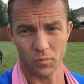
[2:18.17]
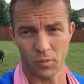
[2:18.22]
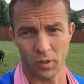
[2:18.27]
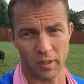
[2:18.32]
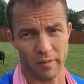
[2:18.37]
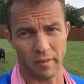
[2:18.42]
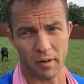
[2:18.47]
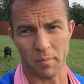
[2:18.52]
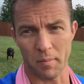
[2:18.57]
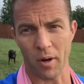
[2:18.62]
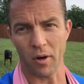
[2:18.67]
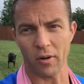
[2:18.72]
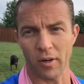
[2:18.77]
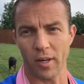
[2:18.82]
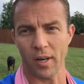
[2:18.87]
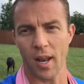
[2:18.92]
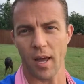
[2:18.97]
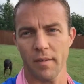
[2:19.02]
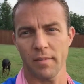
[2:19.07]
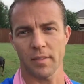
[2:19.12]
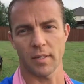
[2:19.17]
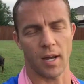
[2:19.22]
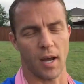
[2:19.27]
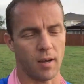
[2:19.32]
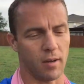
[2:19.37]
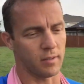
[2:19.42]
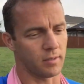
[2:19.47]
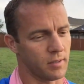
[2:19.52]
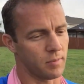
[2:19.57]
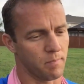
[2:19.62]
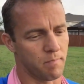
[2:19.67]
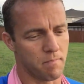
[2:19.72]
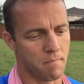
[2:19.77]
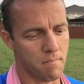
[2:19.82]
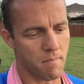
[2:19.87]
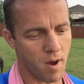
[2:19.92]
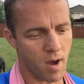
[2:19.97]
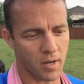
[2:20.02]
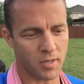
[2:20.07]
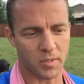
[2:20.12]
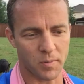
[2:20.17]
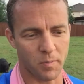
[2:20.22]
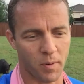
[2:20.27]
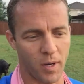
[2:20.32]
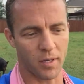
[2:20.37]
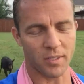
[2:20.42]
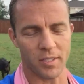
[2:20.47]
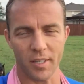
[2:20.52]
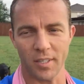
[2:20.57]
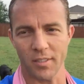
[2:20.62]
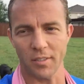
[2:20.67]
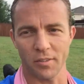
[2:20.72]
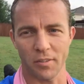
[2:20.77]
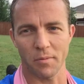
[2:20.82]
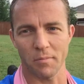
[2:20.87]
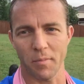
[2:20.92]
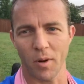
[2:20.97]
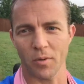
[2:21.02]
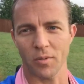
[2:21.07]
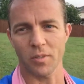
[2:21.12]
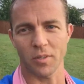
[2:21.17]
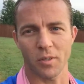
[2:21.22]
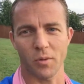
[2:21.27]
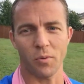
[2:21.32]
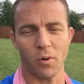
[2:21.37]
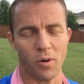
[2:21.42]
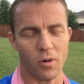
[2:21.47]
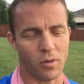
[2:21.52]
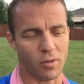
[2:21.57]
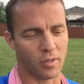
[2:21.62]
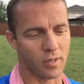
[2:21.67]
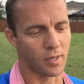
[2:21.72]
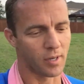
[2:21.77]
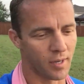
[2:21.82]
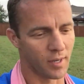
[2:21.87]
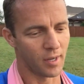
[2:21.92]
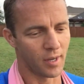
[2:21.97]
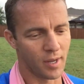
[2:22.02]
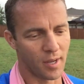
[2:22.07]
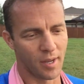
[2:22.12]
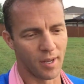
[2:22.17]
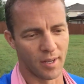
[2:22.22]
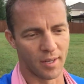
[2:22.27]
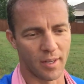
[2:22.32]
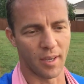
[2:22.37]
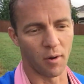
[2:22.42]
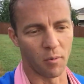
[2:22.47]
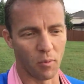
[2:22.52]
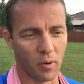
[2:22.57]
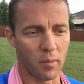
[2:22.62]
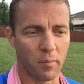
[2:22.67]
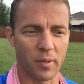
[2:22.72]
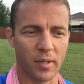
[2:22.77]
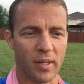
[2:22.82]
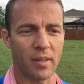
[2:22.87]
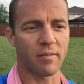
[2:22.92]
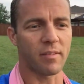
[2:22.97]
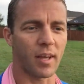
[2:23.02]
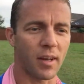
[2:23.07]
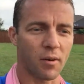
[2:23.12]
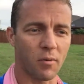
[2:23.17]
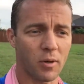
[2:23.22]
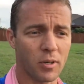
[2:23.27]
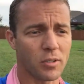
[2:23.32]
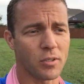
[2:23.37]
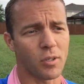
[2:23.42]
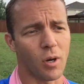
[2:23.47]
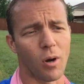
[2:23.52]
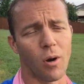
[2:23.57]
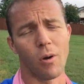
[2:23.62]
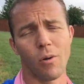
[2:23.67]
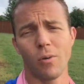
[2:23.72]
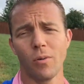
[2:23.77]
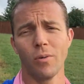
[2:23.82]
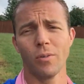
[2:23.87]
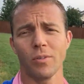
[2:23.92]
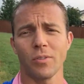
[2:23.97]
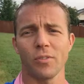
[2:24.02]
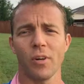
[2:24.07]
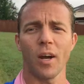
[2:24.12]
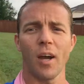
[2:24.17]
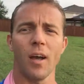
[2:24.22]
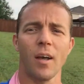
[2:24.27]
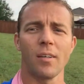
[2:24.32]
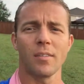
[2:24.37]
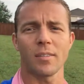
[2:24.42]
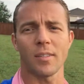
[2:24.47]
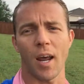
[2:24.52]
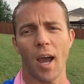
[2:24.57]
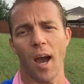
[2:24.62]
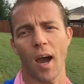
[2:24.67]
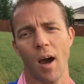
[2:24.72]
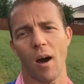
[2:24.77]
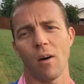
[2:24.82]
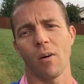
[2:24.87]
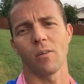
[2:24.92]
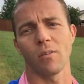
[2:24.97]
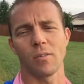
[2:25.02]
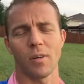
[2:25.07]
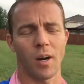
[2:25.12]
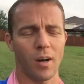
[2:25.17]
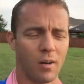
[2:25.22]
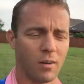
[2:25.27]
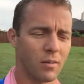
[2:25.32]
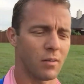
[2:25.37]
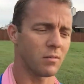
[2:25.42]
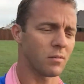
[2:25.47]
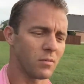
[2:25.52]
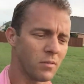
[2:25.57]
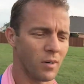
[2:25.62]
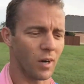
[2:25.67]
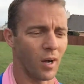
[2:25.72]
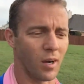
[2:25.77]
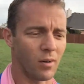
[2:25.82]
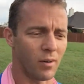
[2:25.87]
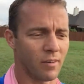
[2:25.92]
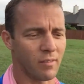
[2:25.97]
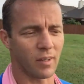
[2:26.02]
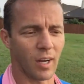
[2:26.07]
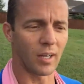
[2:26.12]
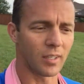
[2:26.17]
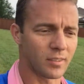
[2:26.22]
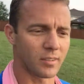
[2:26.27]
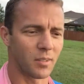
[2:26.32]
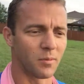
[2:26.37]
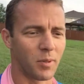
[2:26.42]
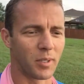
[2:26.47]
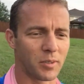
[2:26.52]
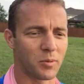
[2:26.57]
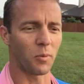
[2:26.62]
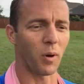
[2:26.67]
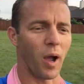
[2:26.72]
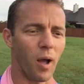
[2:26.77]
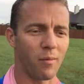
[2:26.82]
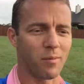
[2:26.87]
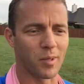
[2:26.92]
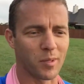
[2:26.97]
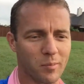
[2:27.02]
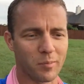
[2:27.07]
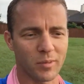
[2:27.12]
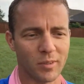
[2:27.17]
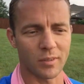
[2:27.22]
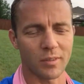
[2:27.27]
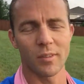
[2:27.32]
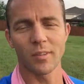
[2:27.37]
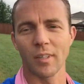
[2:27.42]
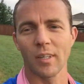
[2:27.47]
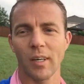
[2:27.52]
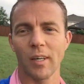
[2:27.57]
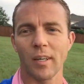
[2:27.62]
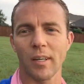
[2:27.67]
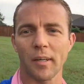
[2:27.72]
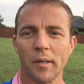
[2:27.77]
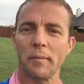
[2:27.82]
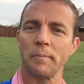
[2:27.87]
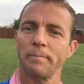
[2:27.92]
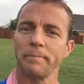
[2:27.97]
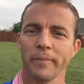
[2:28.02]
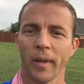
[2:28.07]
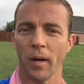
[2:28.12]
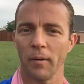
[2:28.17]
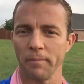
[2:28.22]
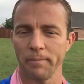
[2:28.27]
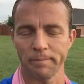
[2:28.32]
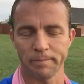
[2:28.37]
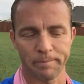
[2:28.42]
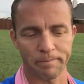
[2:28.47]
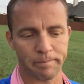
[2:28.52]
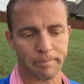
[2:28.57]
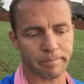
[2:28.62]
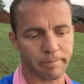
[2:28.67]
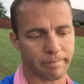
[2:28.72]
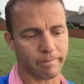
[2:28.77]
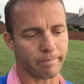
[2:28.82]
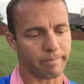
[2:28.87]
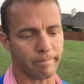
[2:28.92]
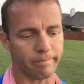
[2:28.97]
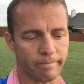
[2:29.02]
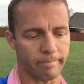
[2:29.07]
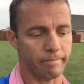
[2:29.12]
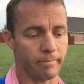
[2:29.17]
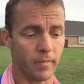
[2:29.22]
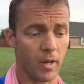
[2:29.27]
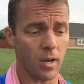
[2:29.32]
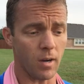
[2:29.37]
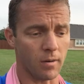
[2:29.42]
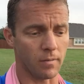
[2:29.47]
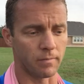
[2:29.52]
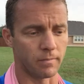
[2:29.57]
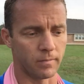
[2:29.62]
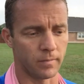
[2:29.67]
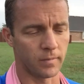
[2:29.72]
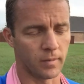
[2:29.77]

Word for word: We live an American lifestyle. It's much, much easier than most of the world. Yet we believe that we're so stressed out. Oh no, I've got so much problems. No. No.